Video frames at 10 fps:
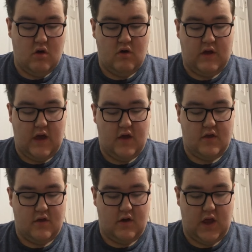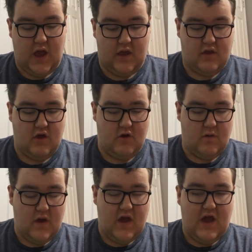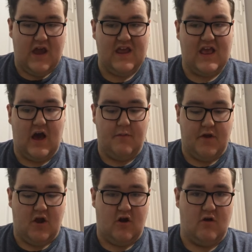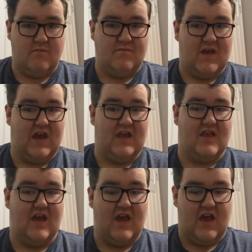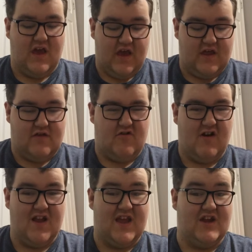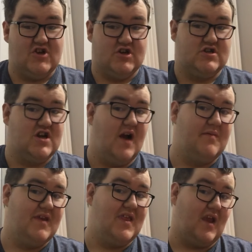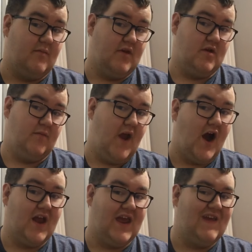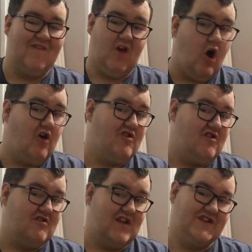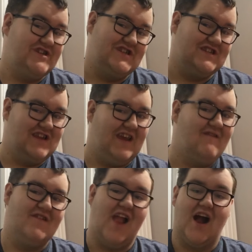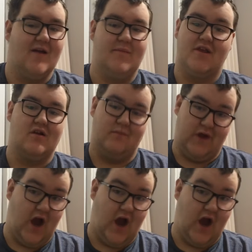okay, so yeah, so he's helping her. He's he's trying to teach her chopsticks like Mr. Miyagi. He even calls her that she's even not a Mr.